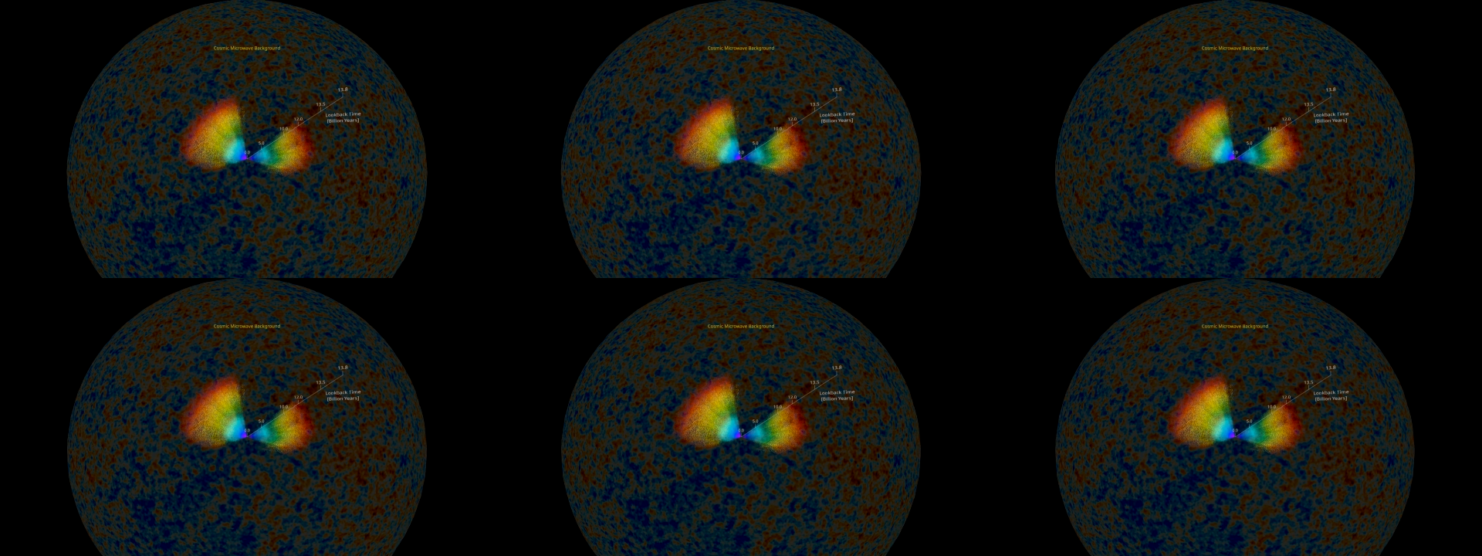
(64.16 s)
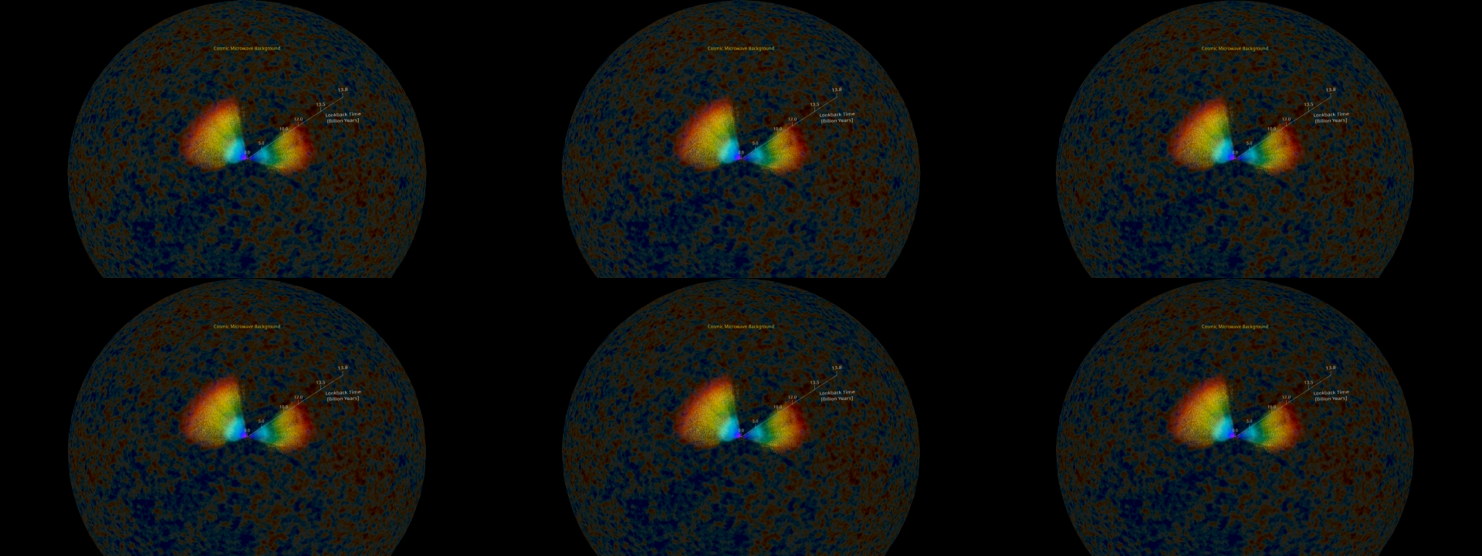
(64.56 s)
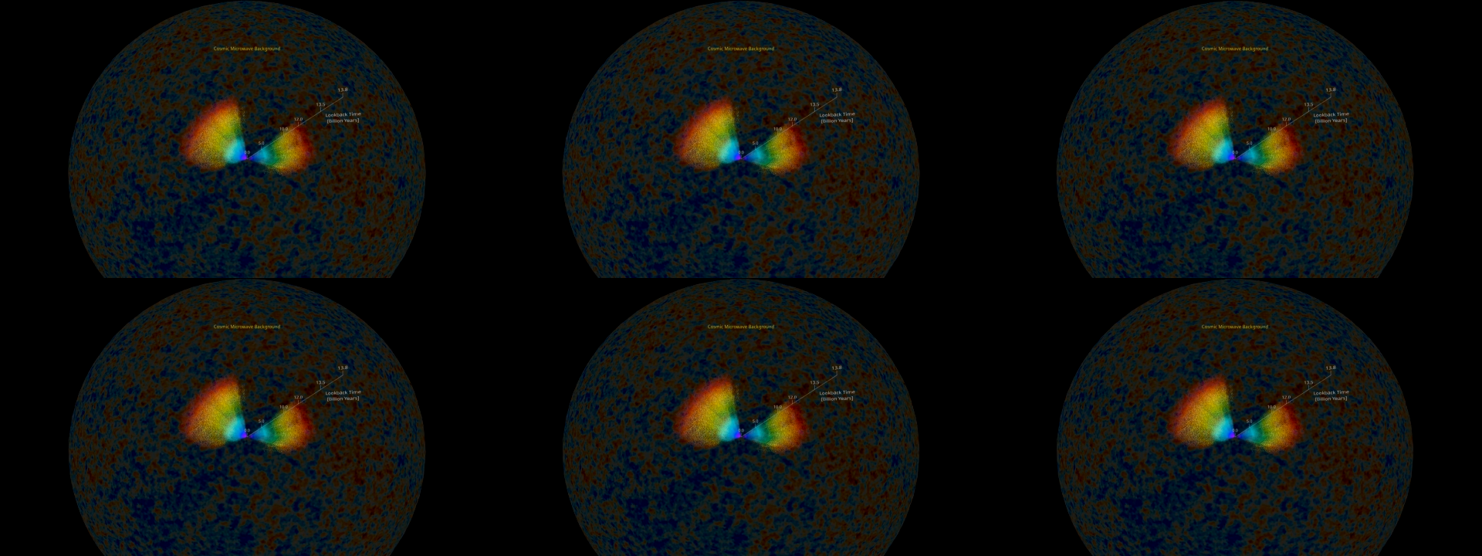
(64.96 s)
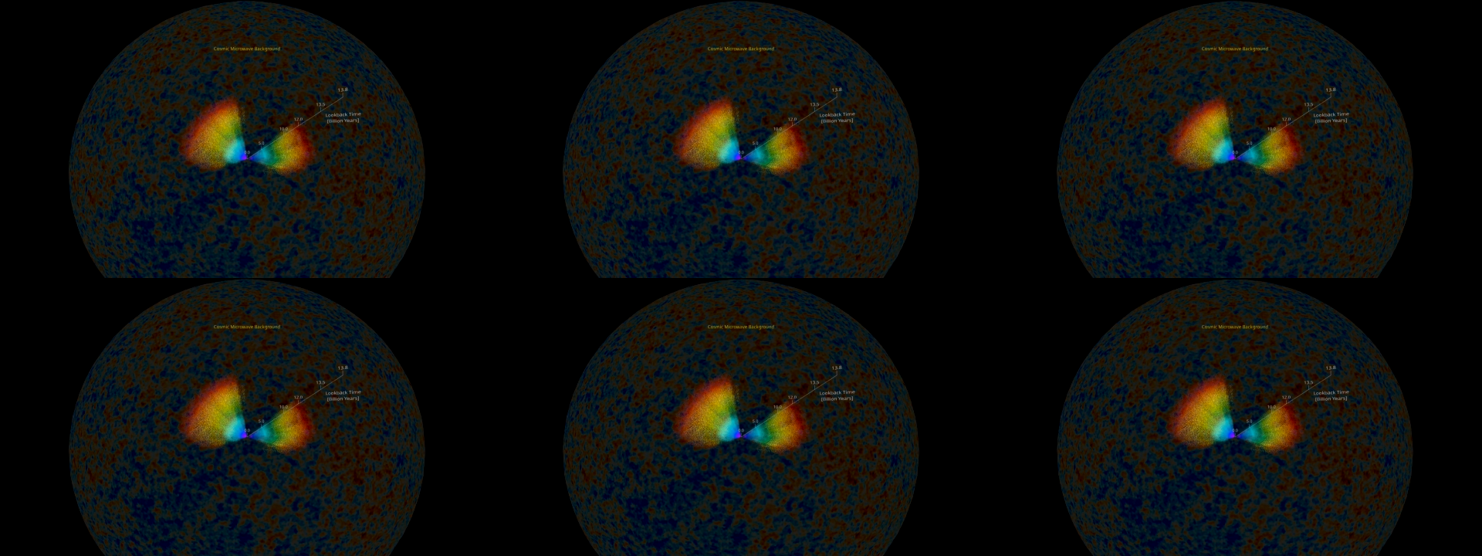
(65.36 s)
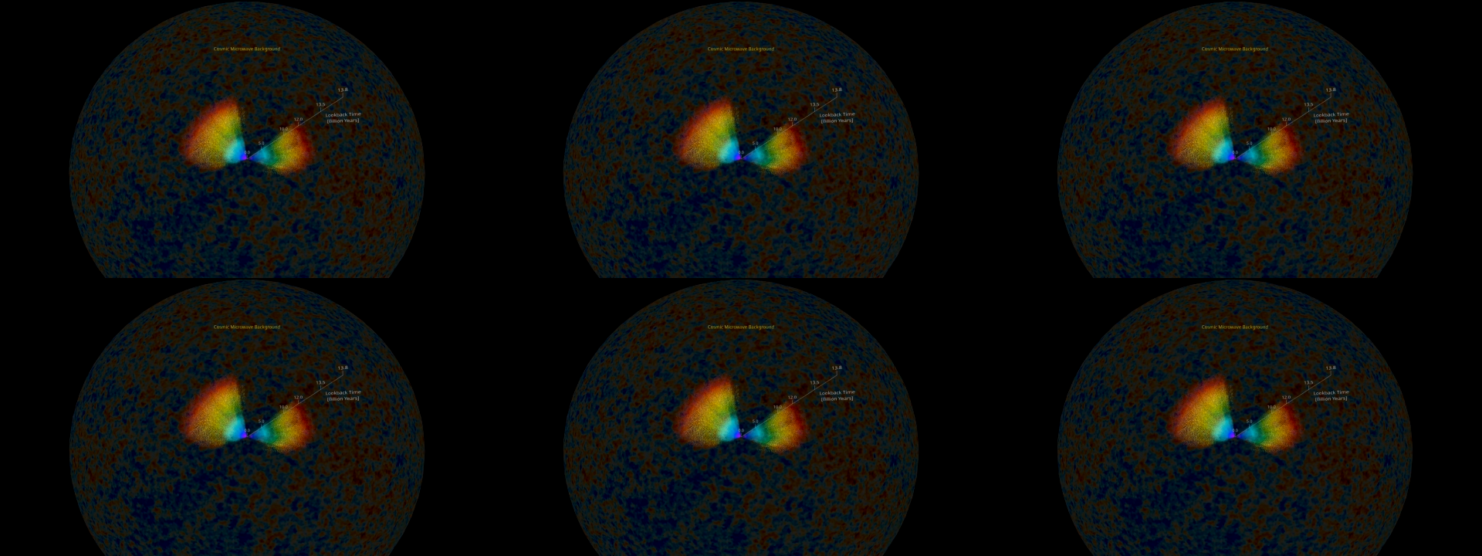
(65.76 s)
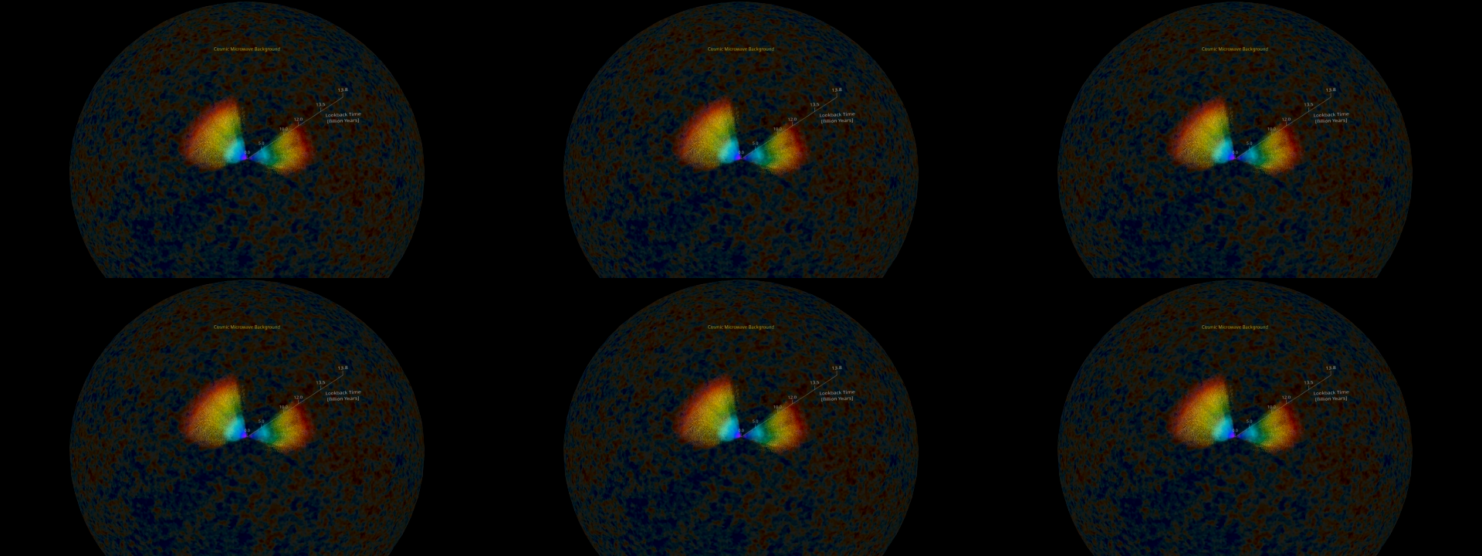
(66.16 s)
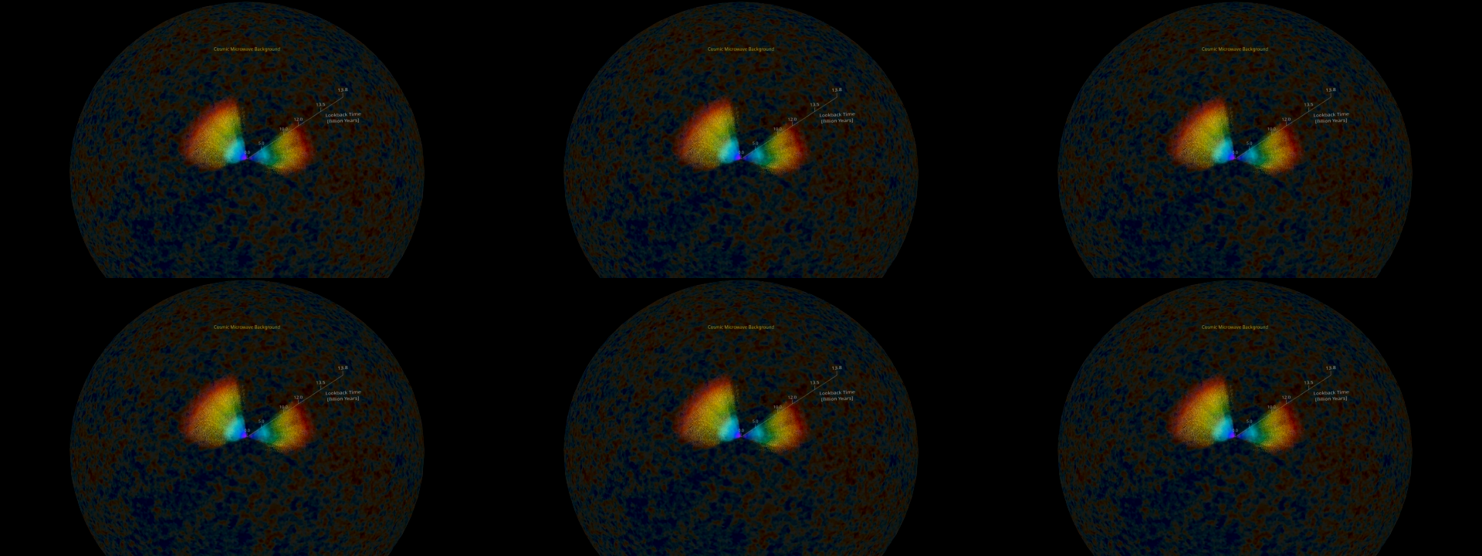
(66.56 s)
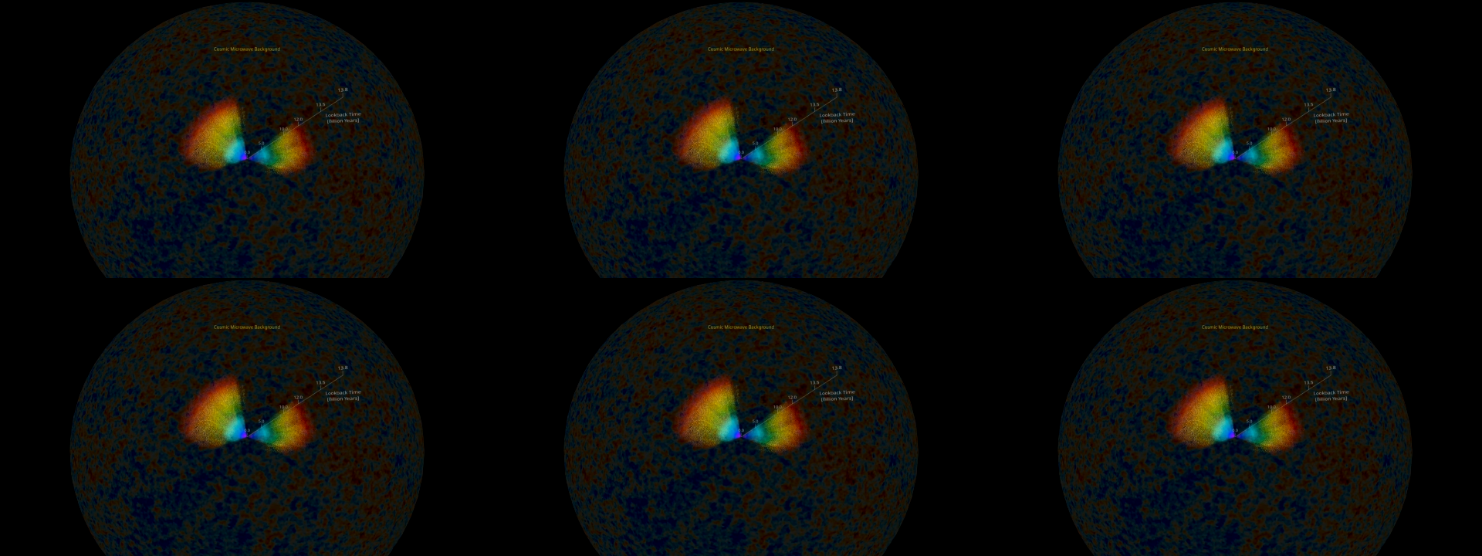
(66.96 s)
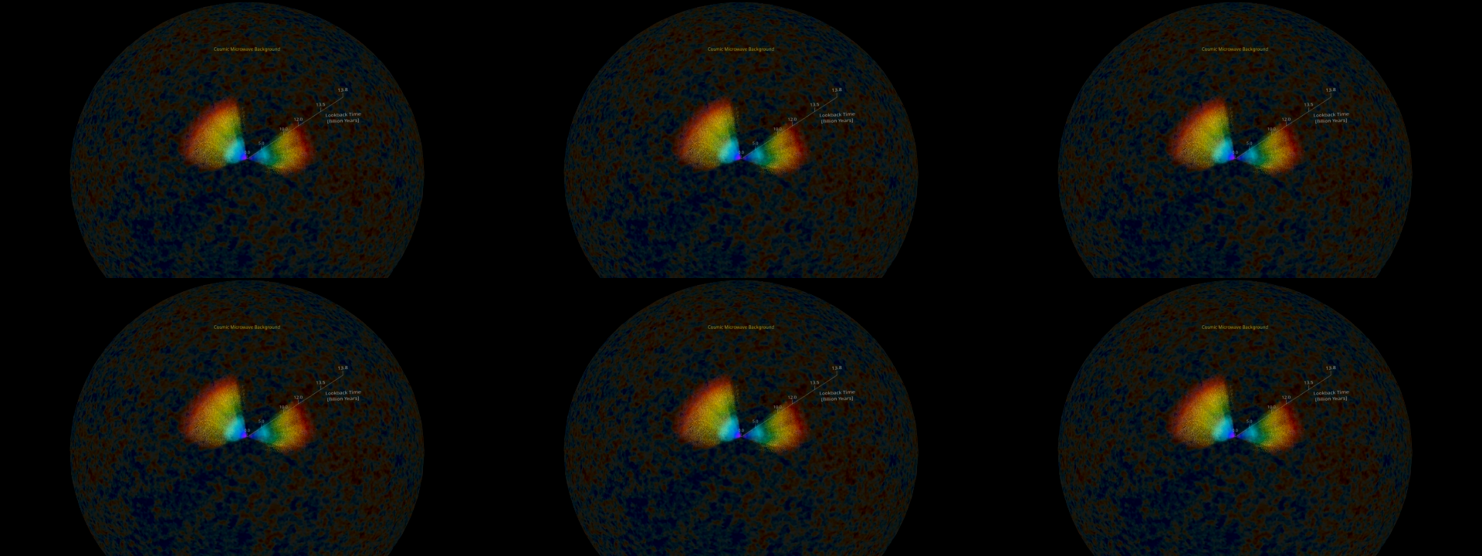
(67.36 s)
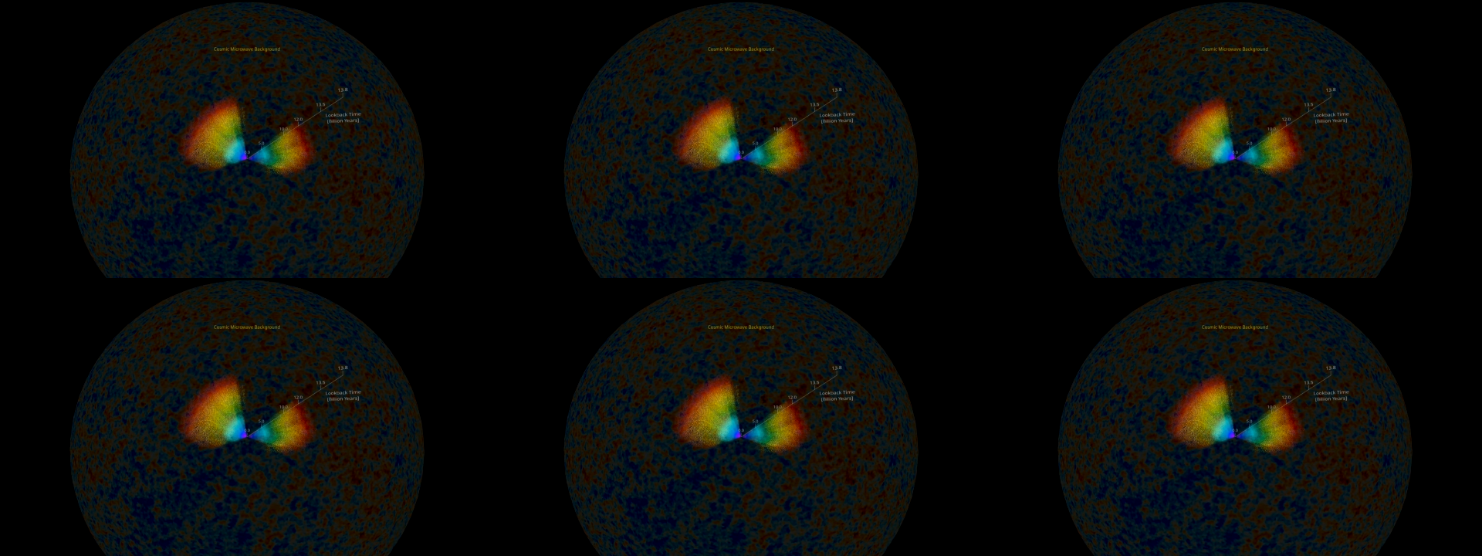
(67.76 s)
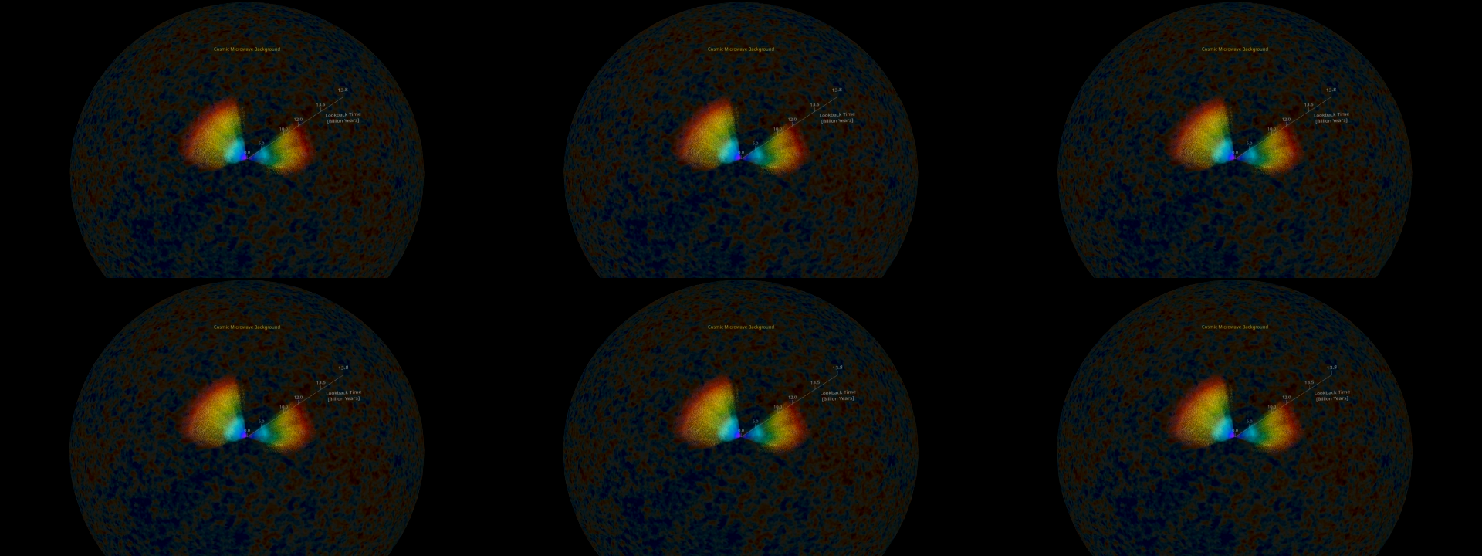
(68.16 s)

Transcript: (no speaker visible)